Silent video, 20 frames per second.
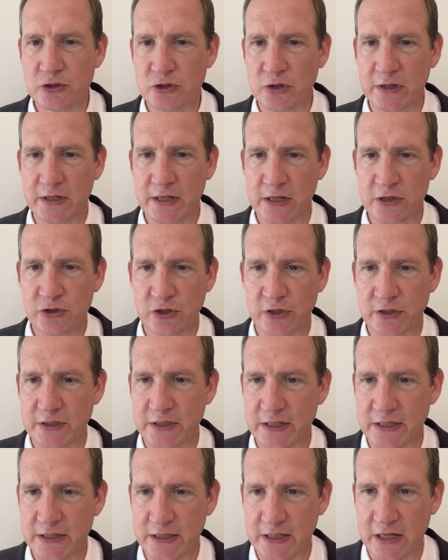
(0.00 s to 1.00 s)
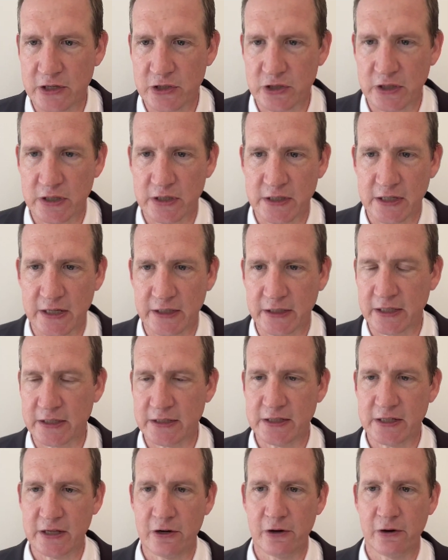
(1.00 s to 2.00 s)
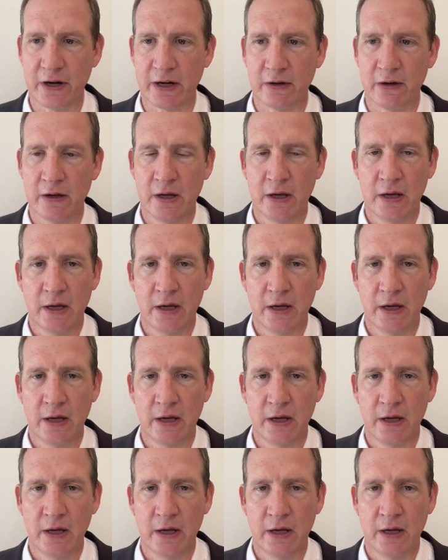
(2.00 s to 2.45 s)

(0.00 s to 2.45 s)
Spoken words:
judicious decisions, and considering